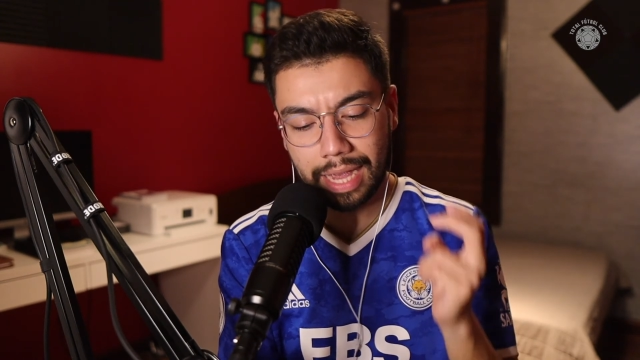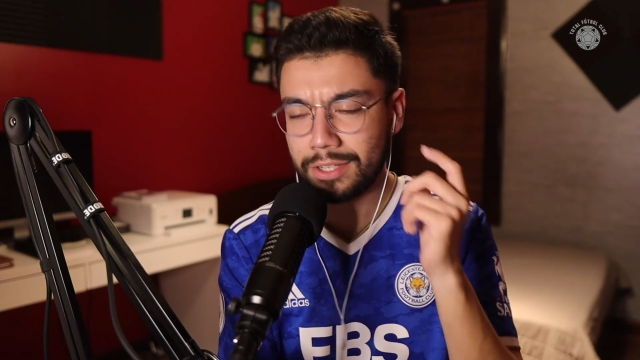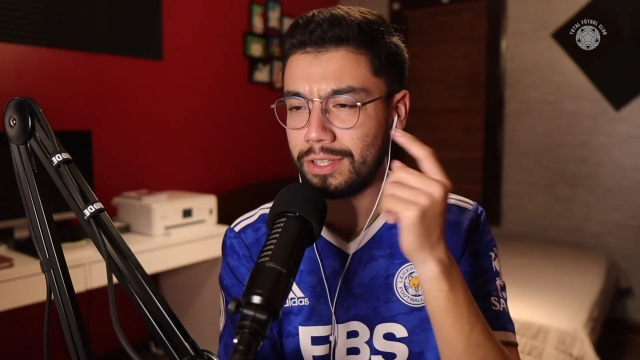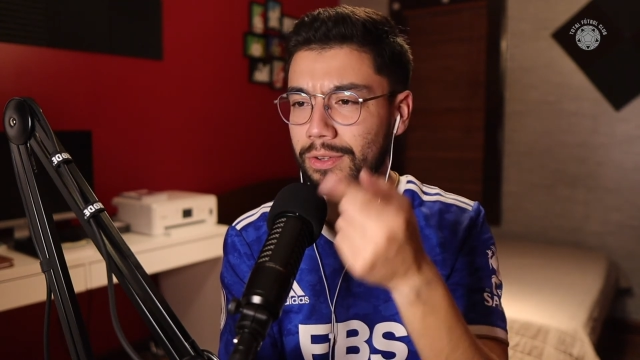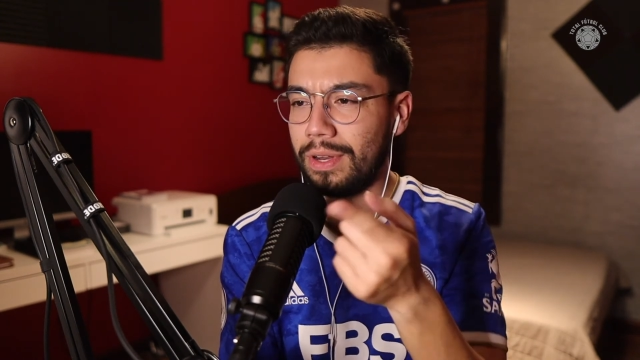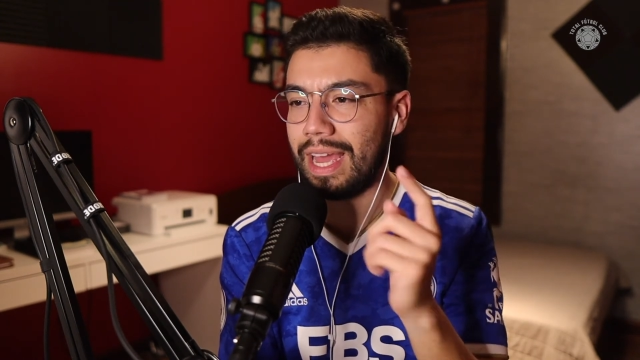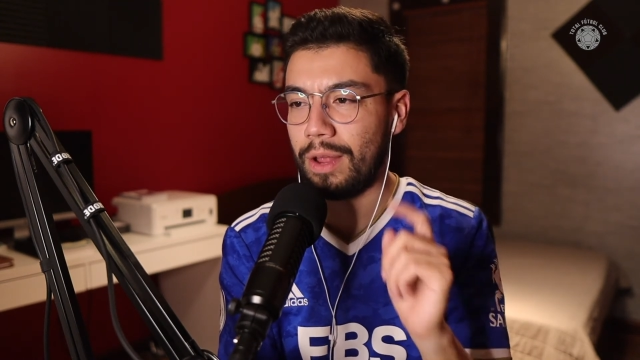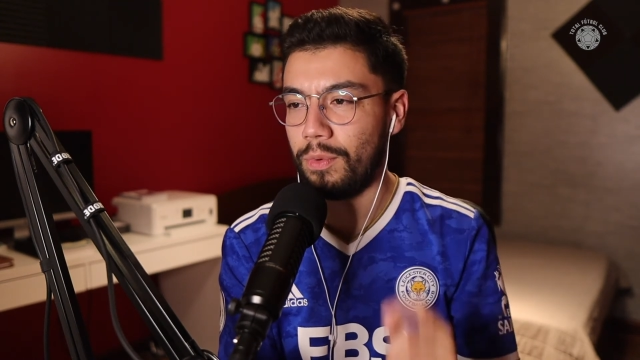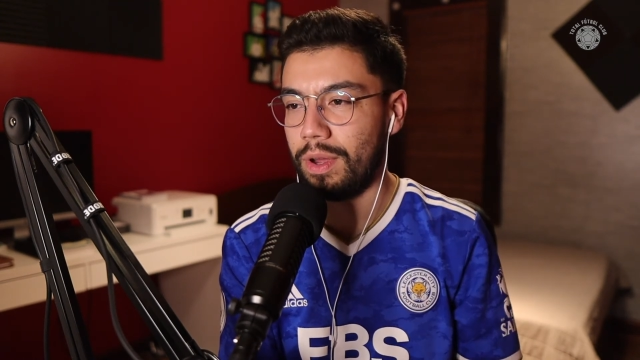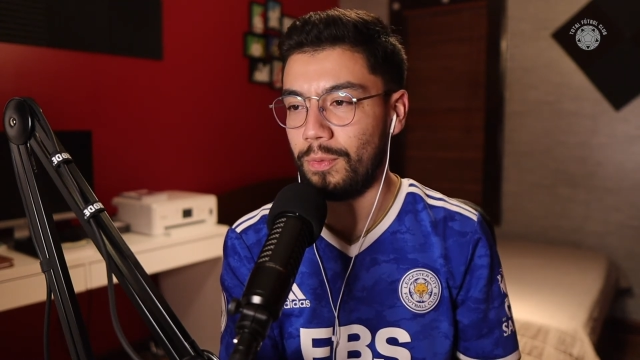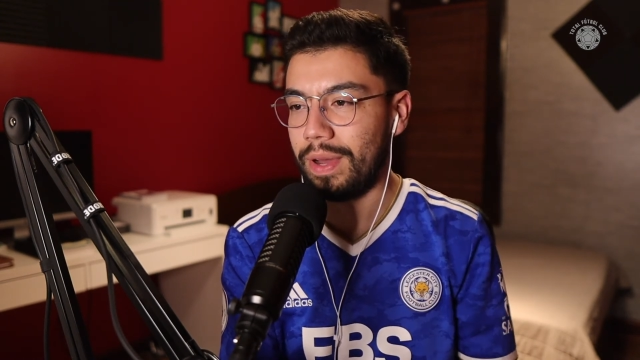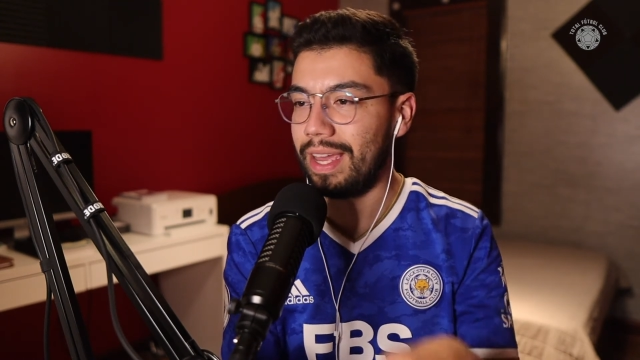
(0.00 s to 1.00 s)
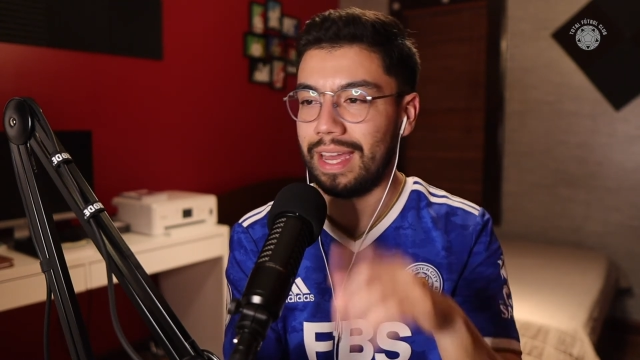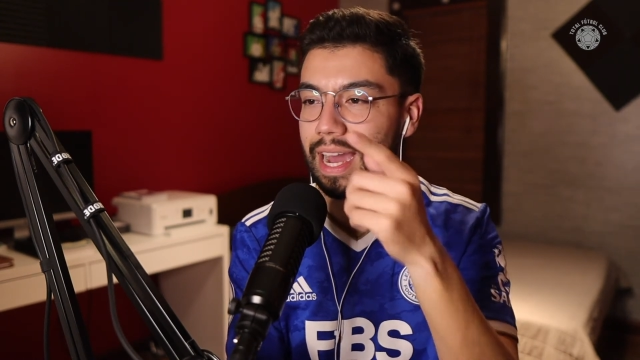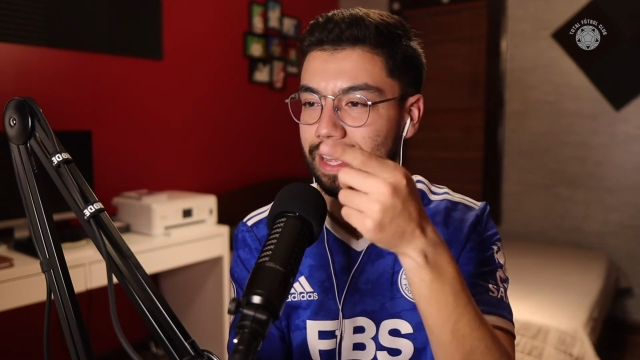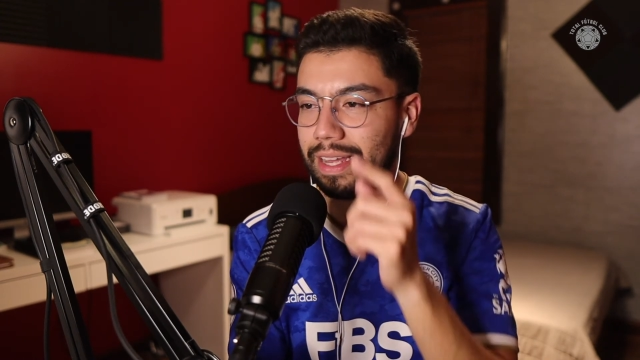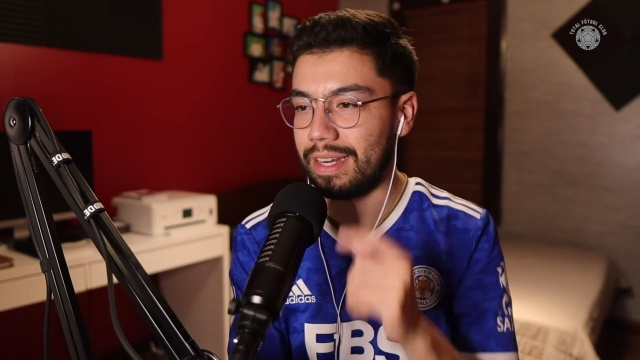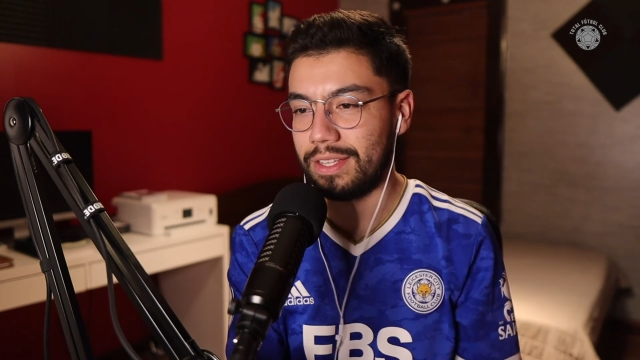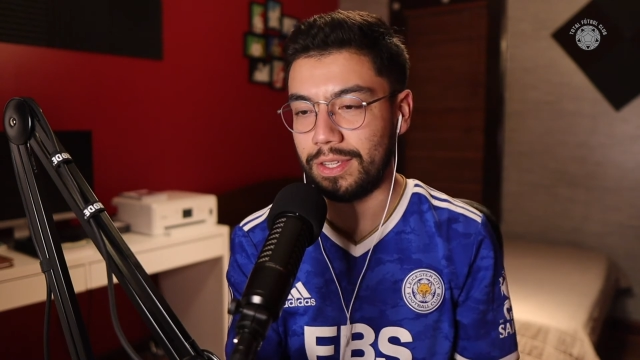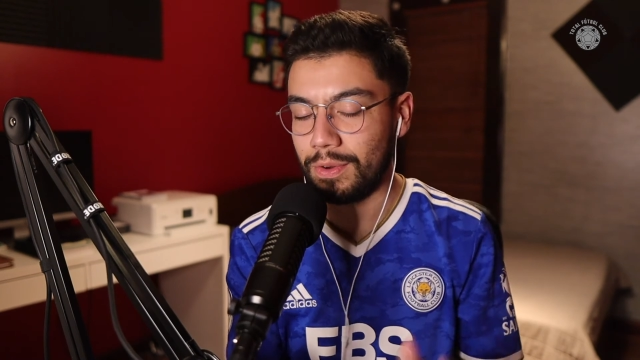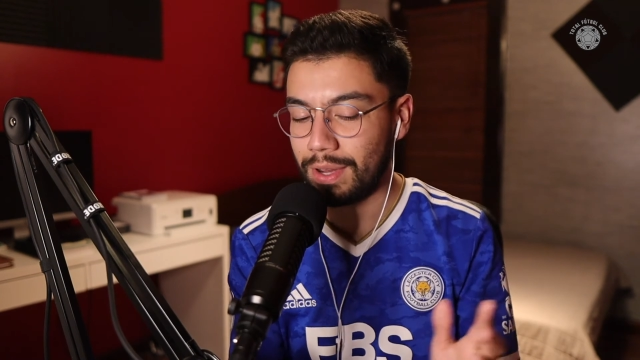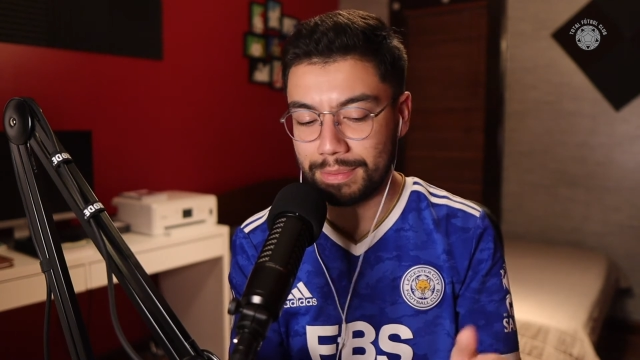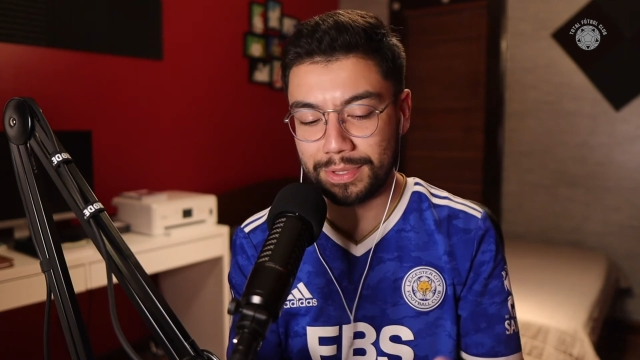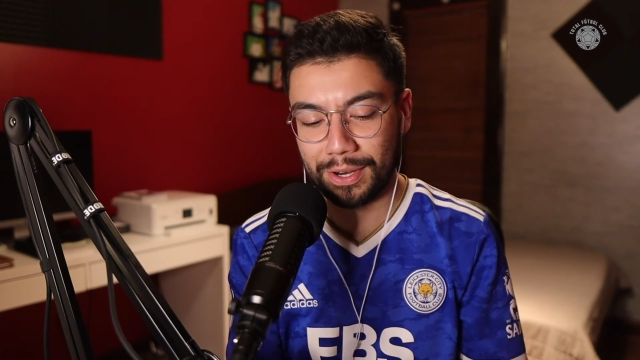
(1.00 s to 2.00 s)
I actually only had one way. I lied to
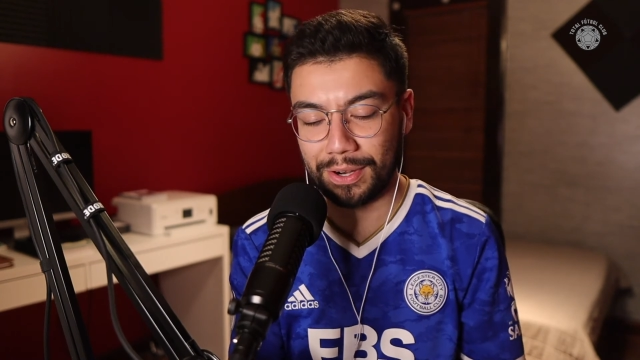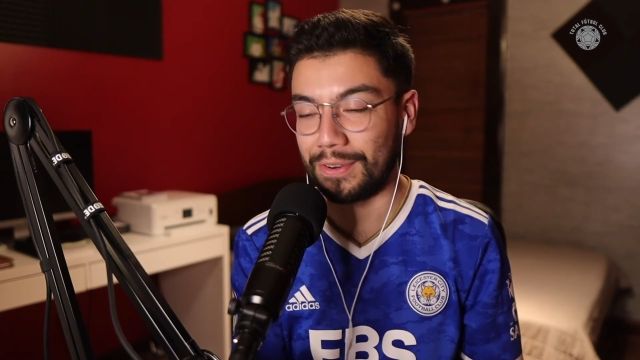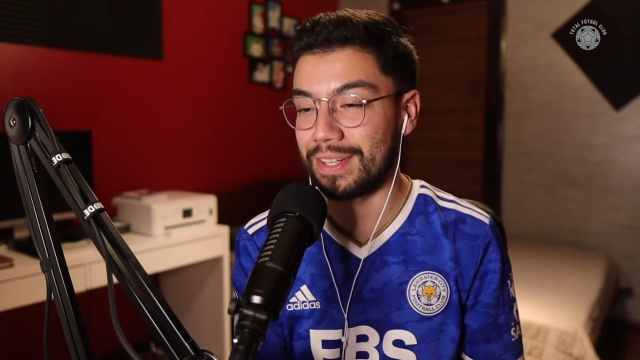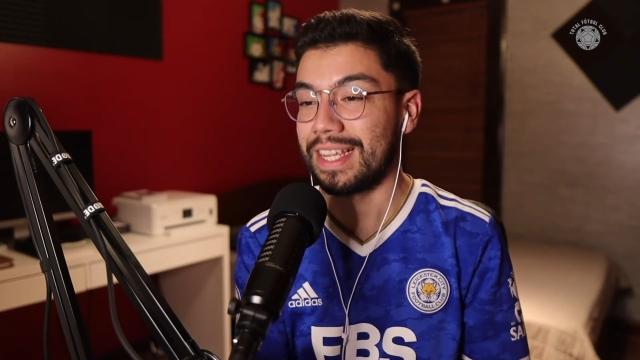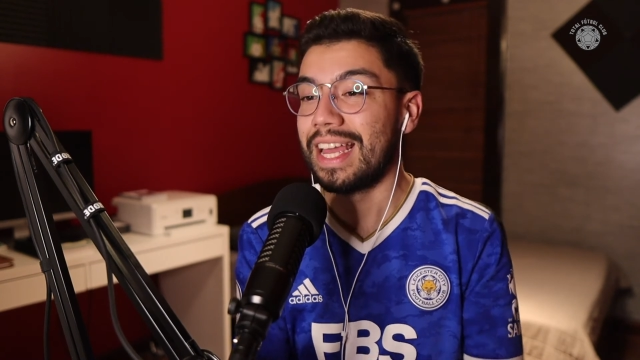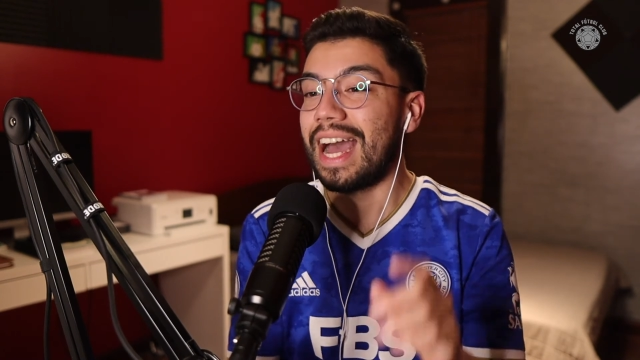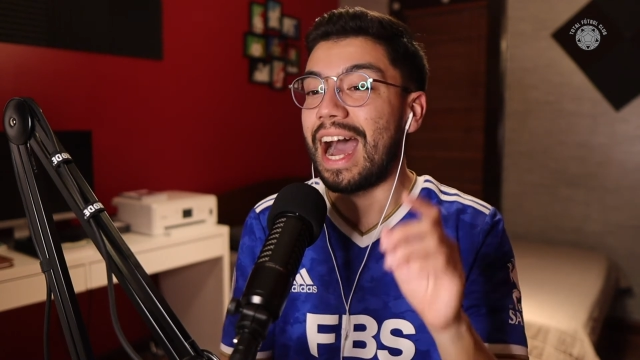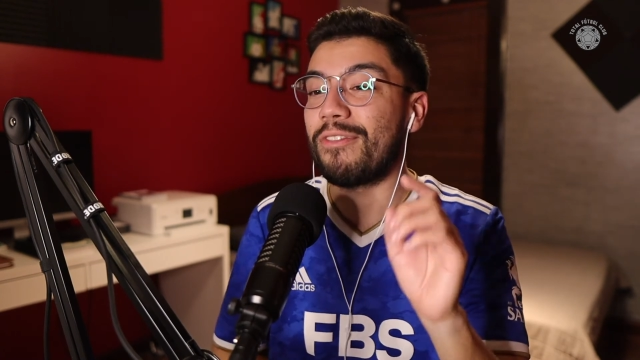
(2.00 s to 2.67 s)
you. I'm sorry, Chris.